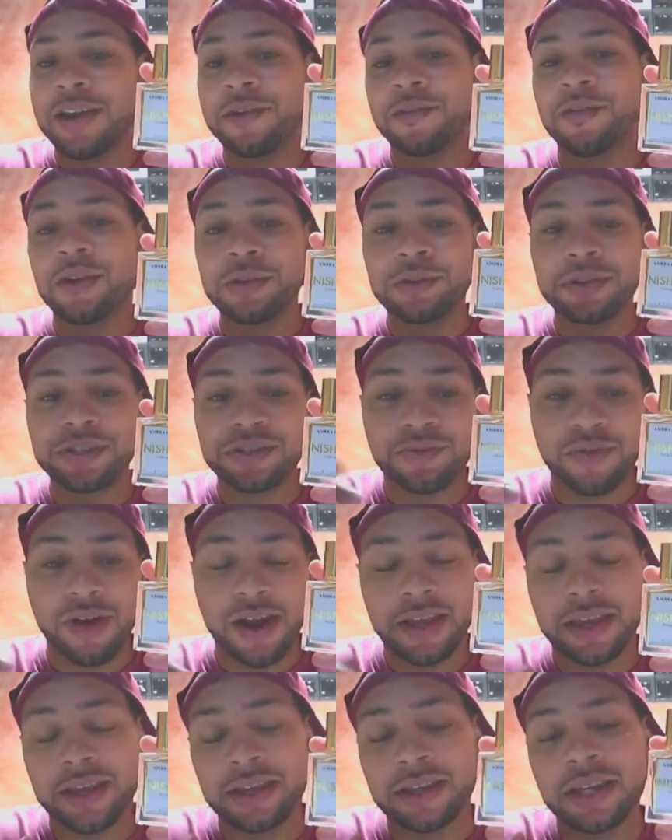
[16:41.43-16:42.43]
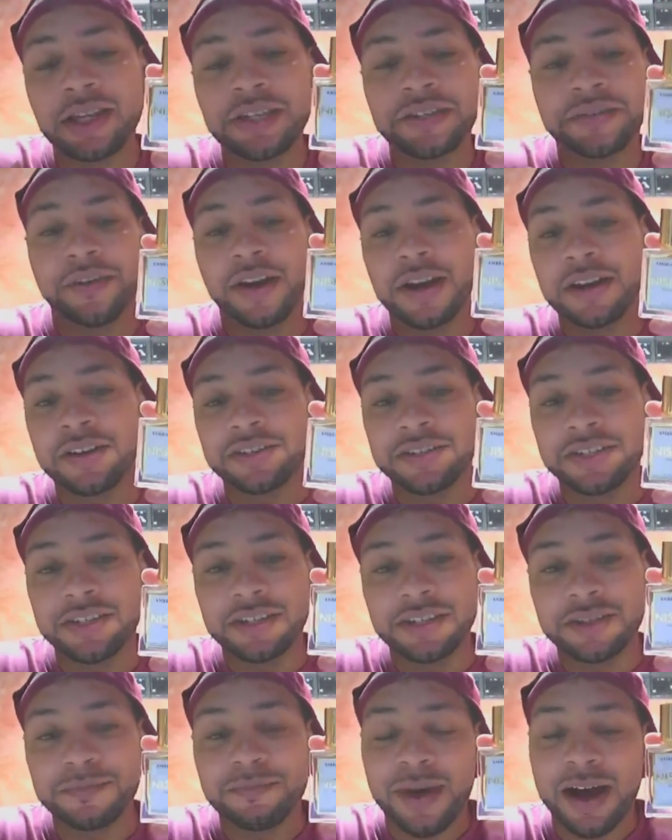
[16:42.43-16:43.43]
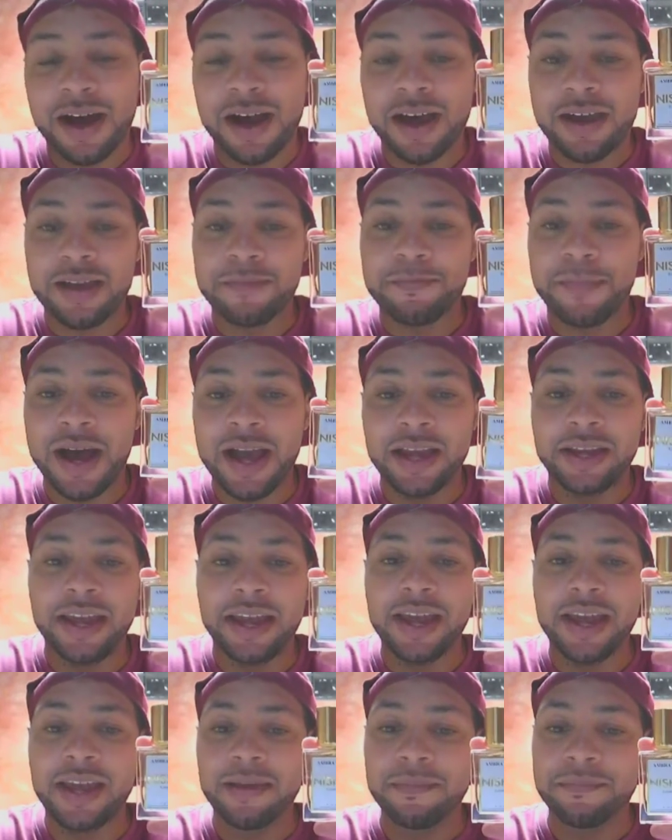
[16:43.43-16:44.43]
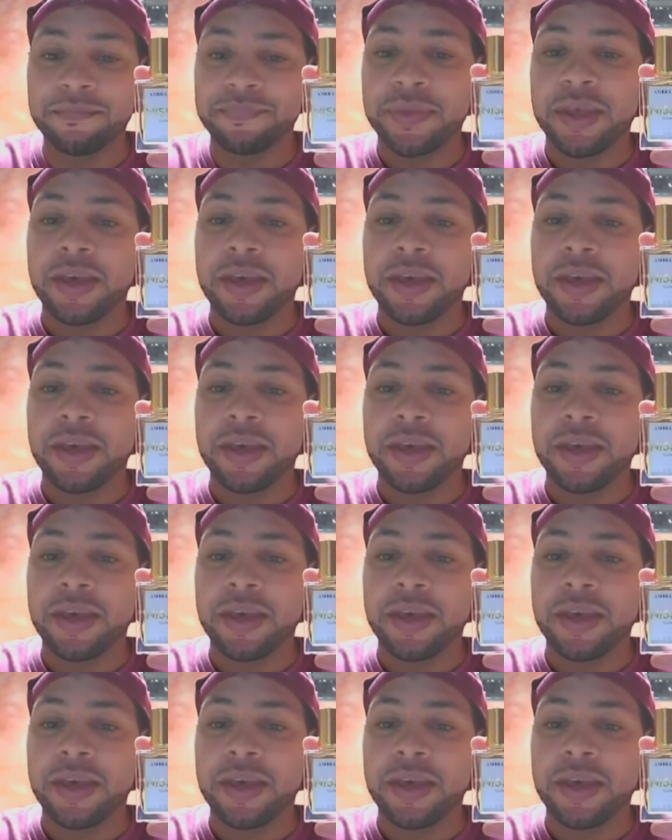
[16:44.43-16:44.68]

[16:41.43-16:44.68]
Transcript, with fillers: If we was ranking these fragrances by by name,